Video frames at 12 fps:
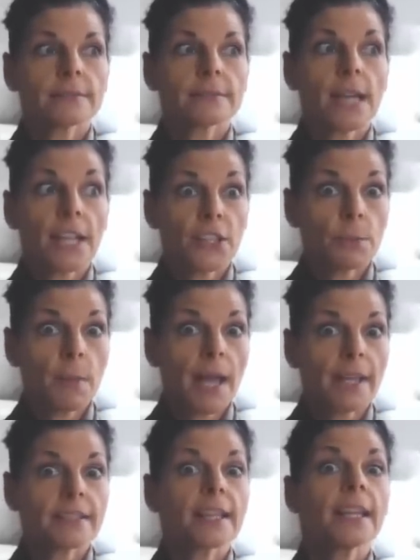on your
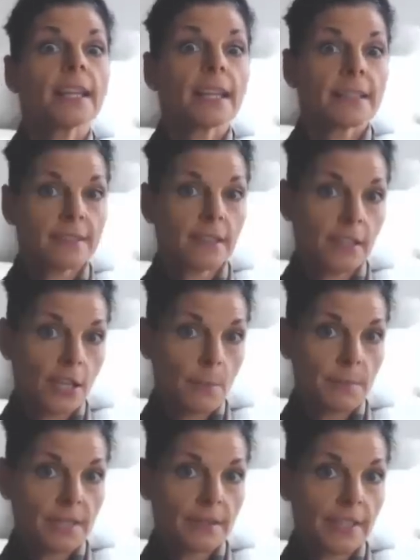mind is going to
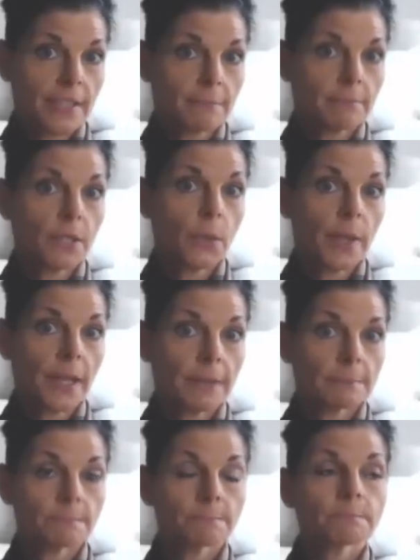come to light, okay?
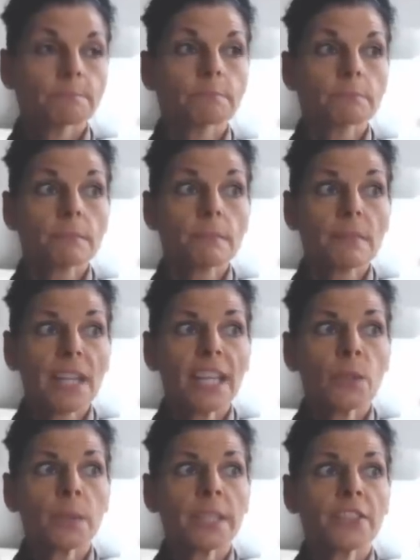And
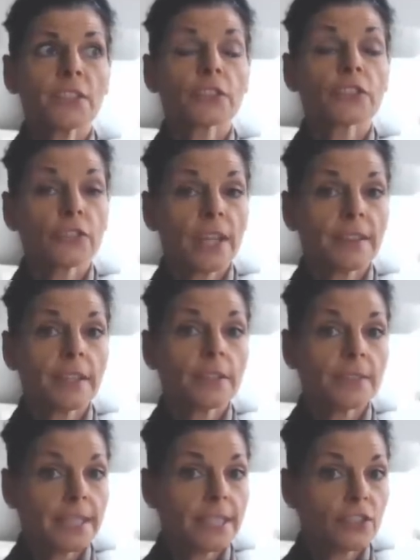it will either strengthen the
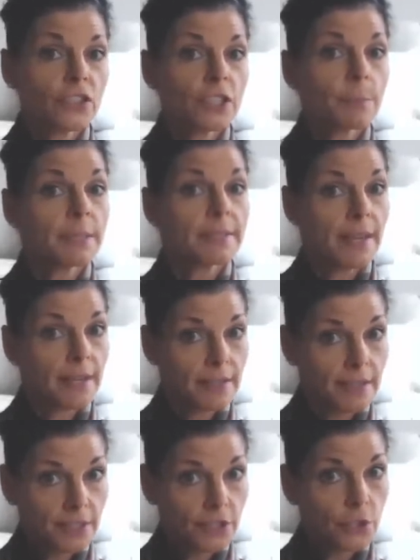relationship and take it
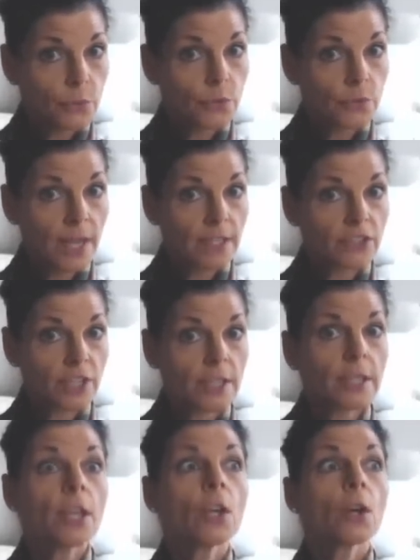in a new
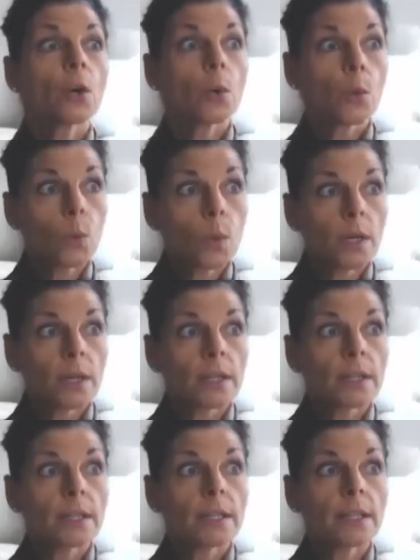direction, or
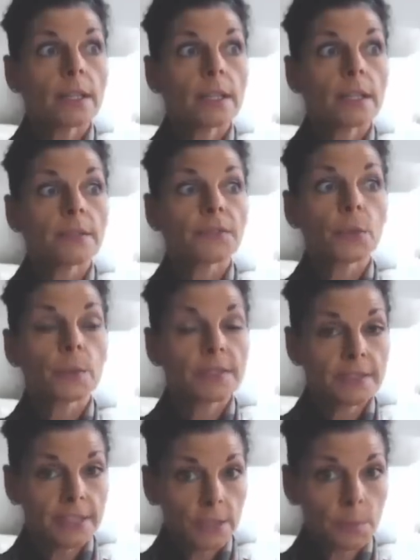if there was
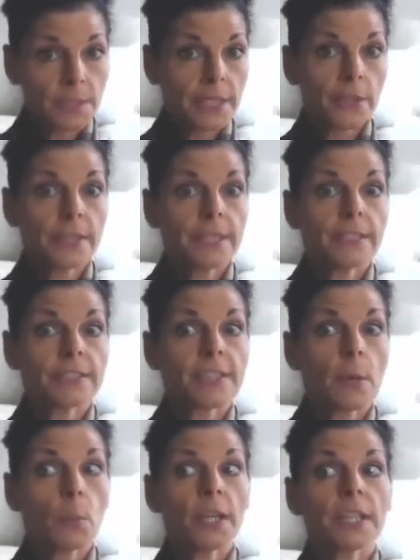a deal breaker in there
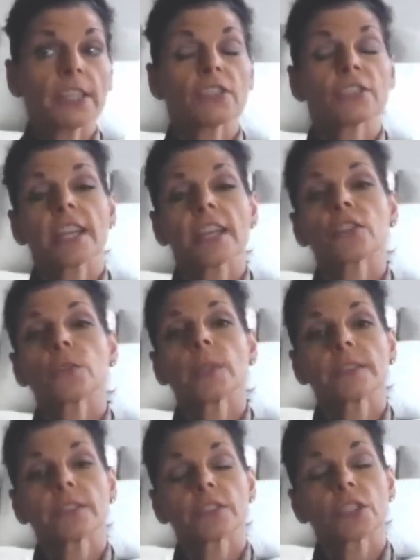somewhere, it just tells you
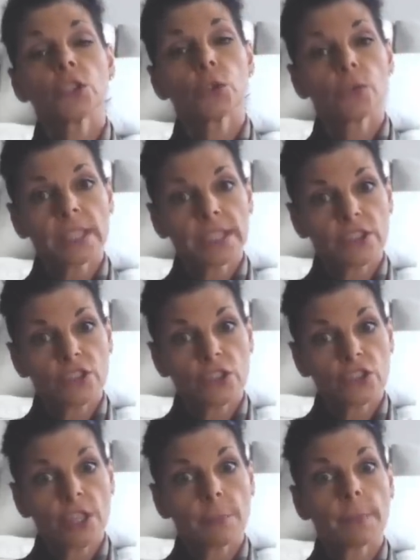that there's a new
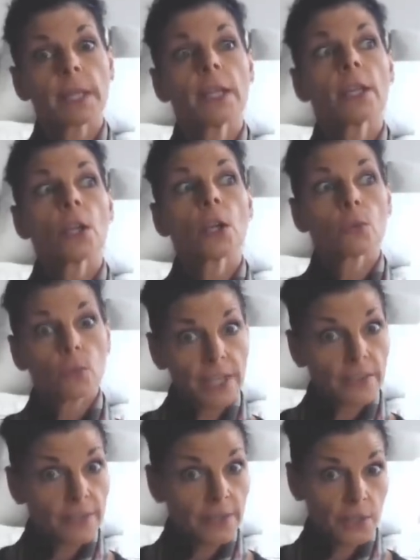relationship right around the